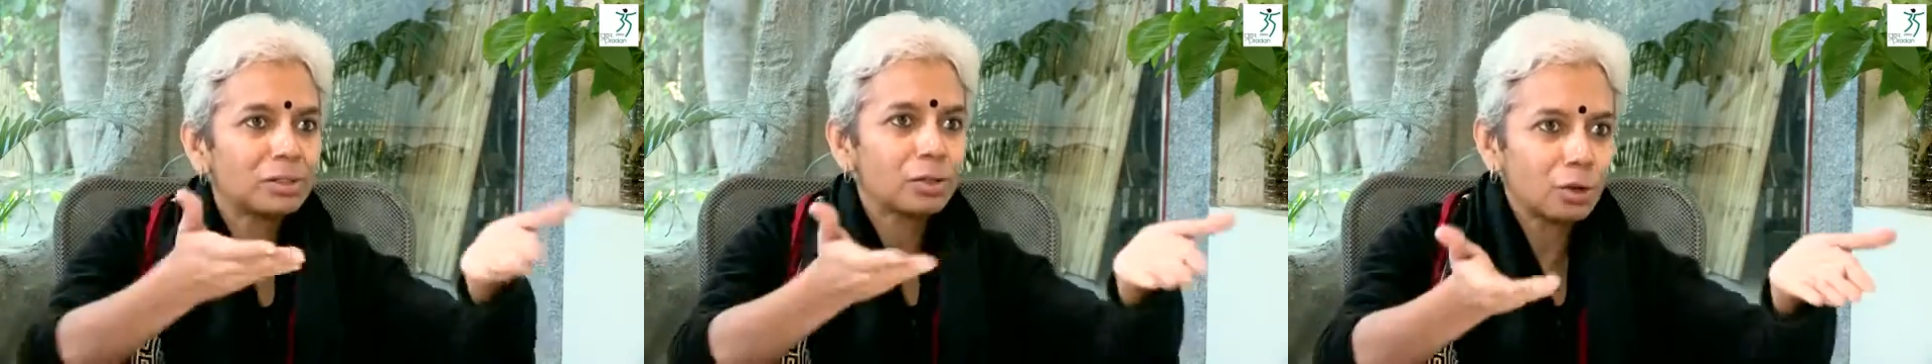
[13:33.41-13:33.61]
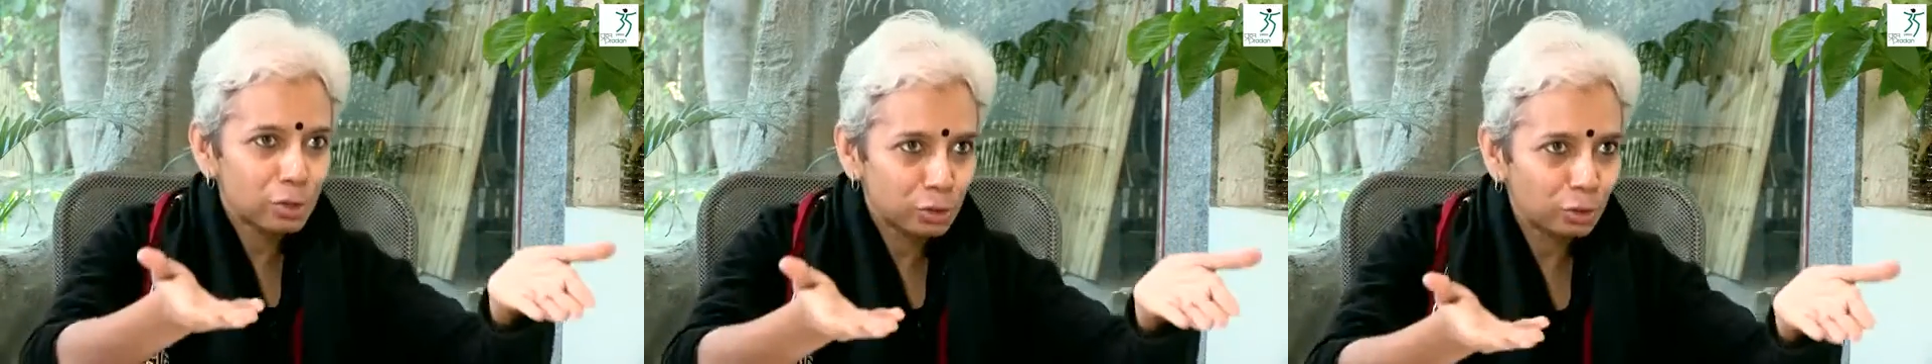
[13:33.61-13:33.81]

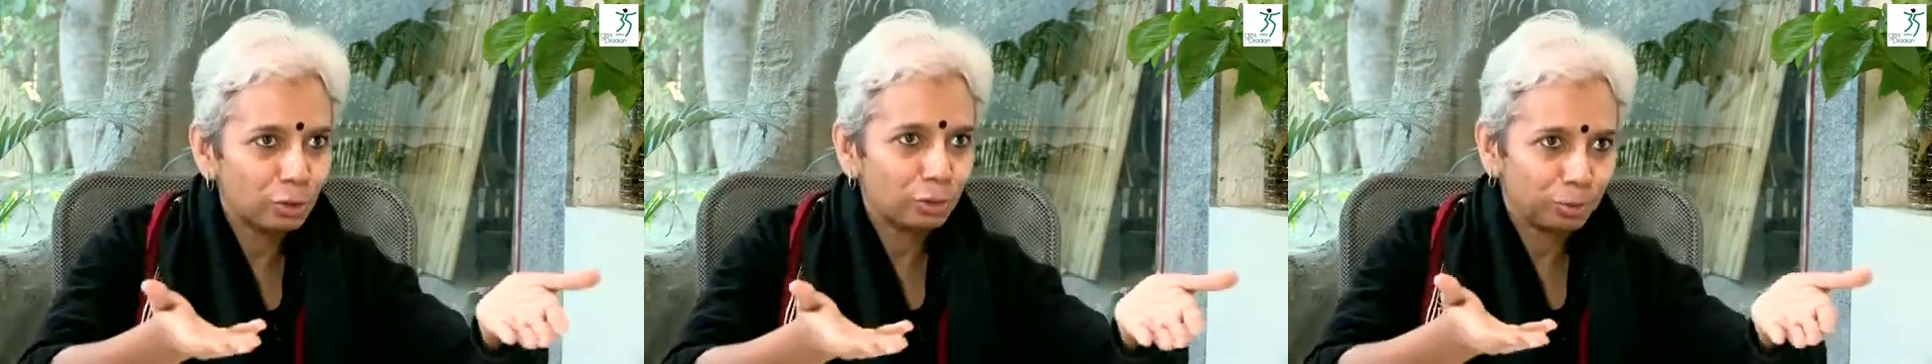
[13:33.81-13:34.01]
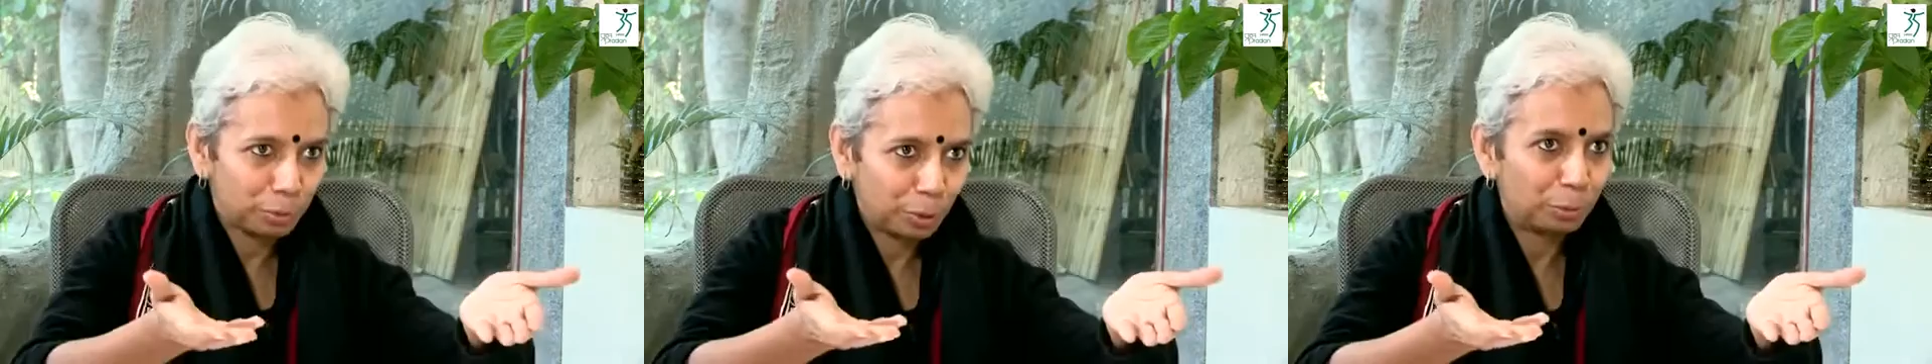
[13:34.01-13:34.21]
is
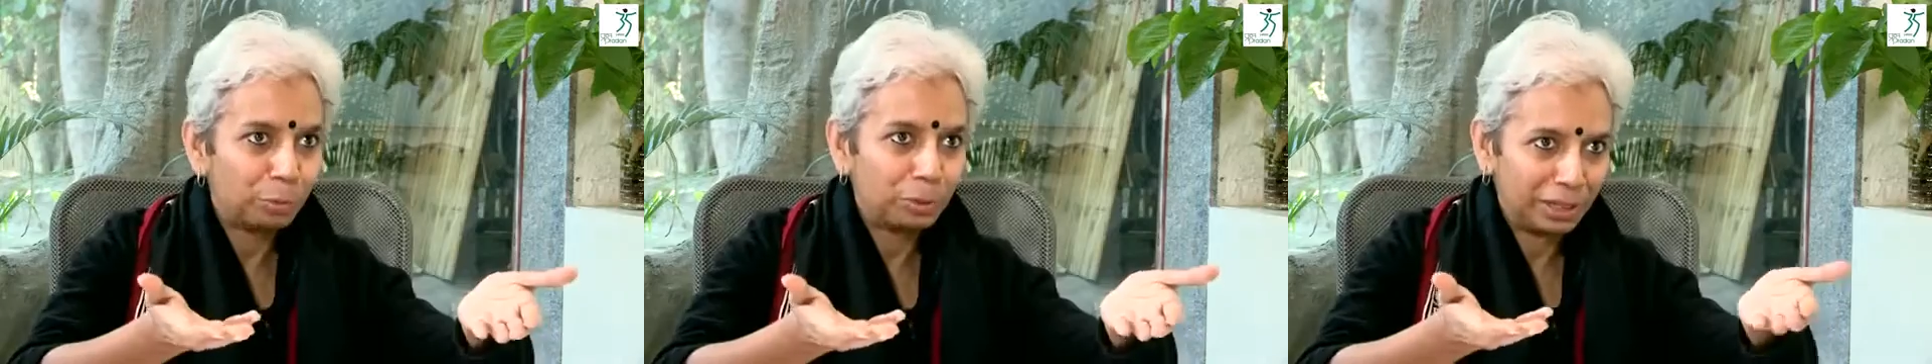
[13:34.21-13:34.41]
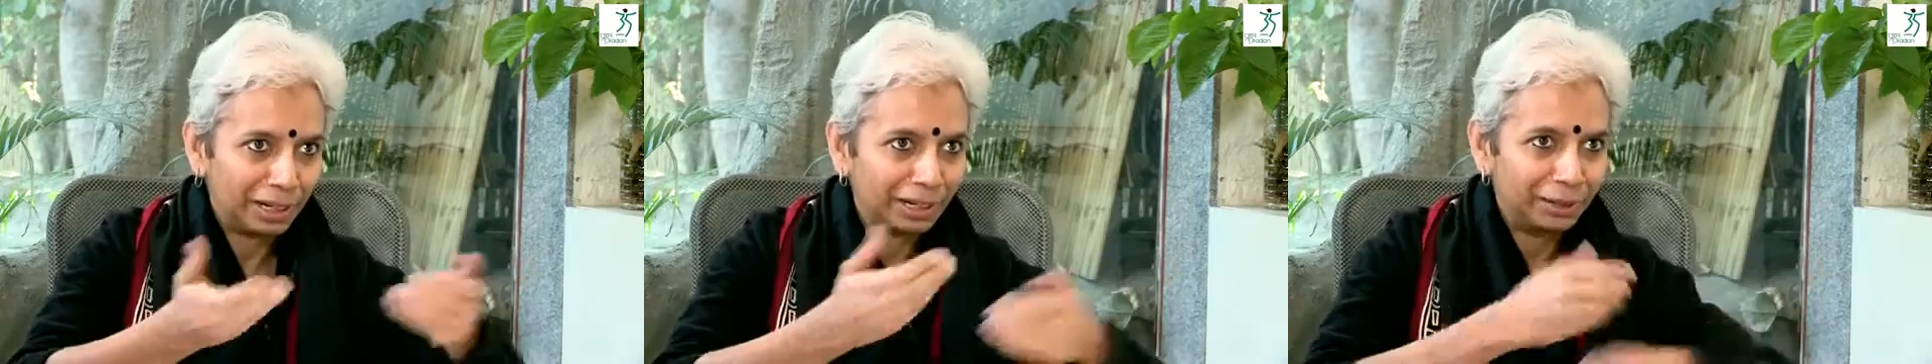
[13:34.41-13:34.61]
also
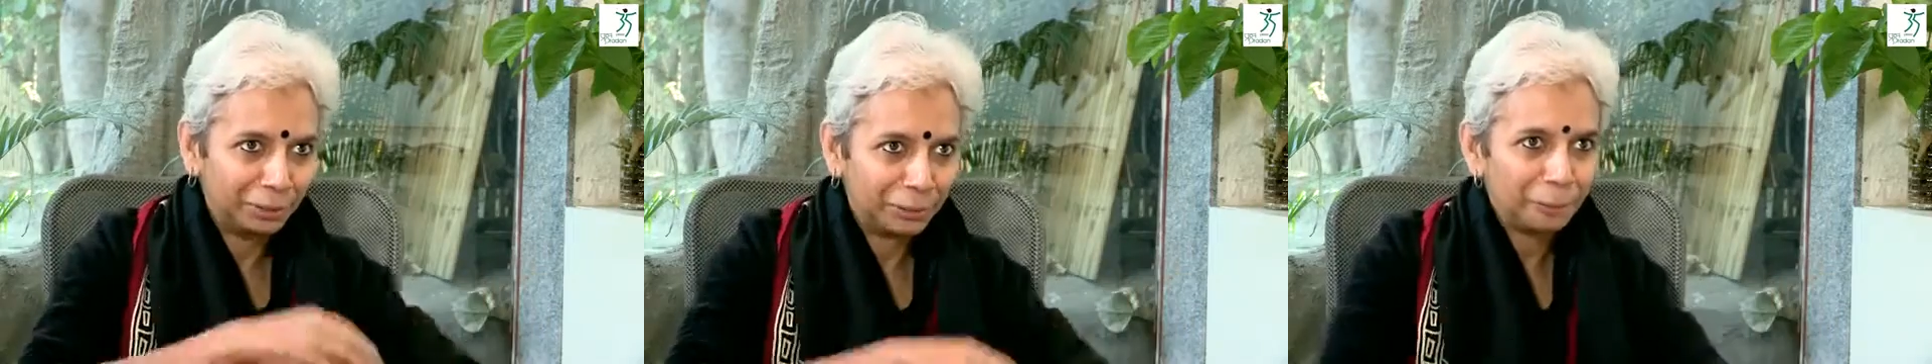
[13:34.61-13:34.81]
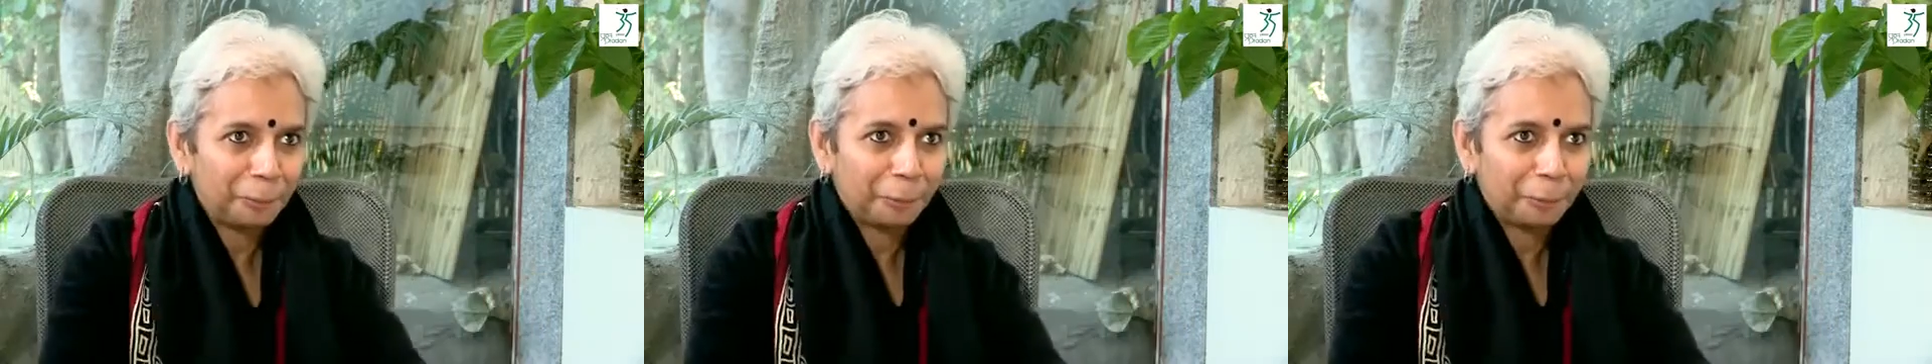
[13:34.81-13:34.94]
probably higher.